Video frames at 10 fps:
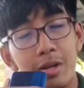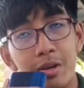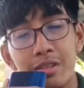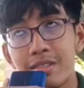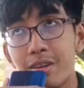
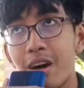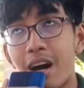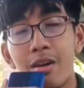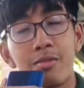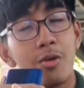because
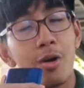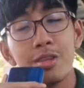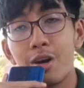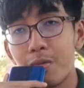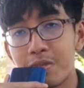out of
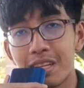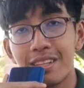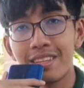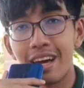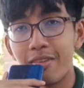all the
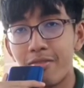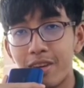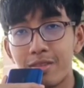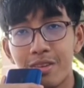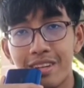obstacles
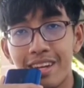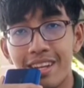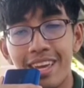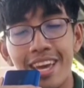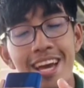I faced on
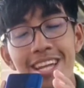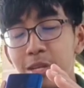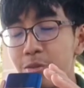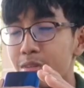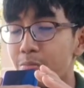that day,
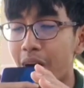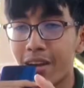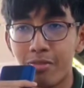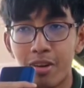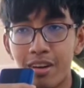this was
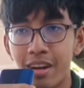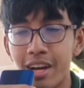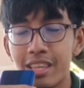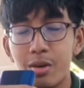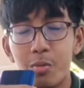by
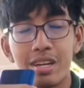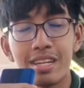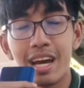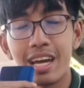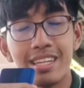far the
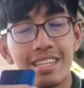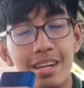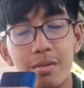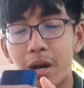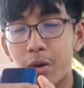one that I
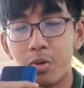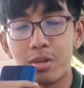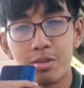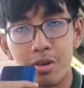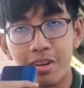did
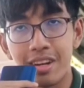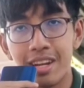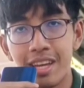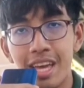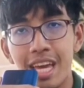my worst
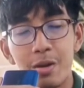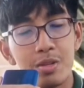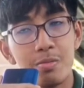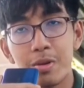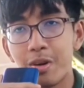on.
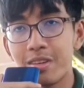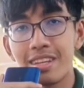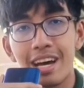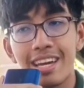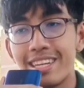It was
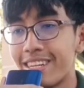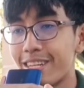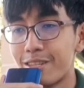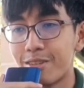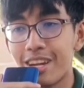because I
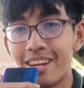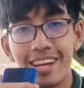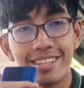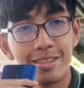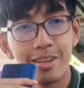didn't
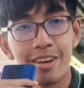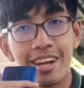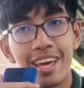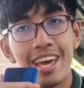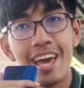train legs a lot,